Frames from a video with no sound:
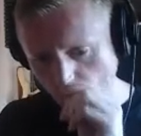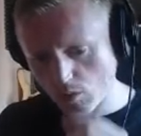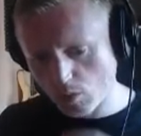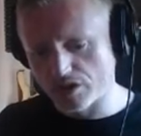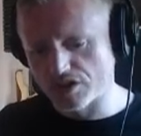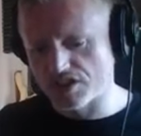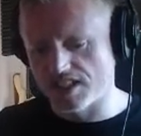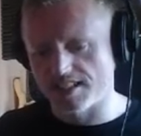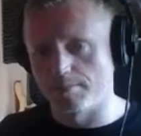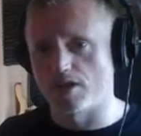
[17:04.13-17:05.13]
what you'll
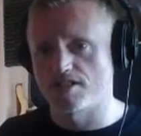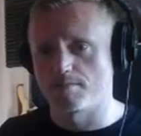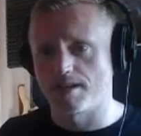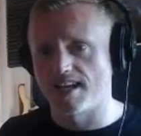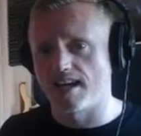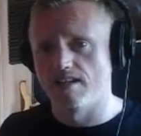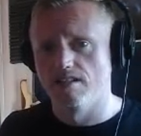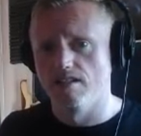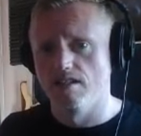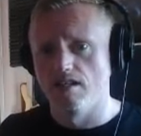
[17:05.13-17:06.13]
see at the bottom here
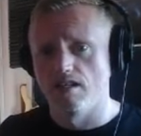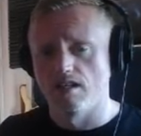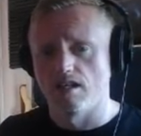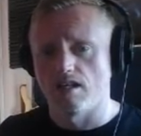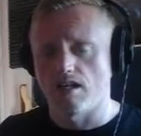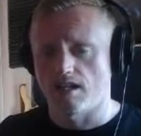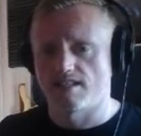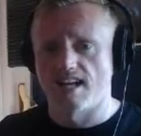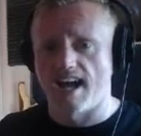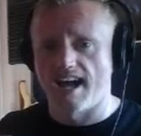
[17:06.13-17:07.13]

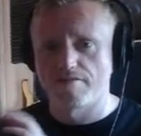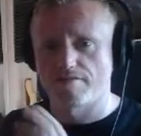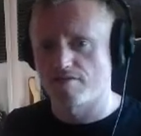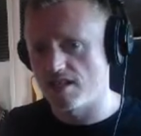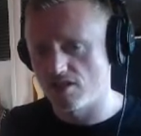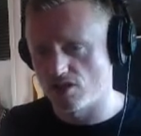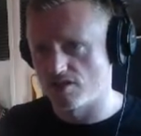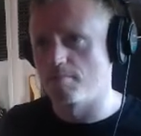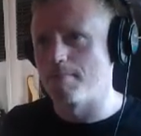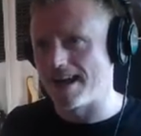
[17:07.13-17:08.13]
is that every sort
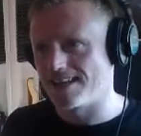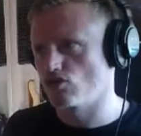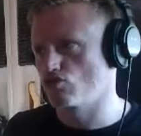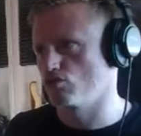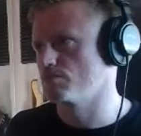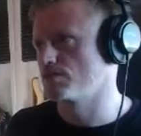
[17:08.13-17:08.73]
of main drum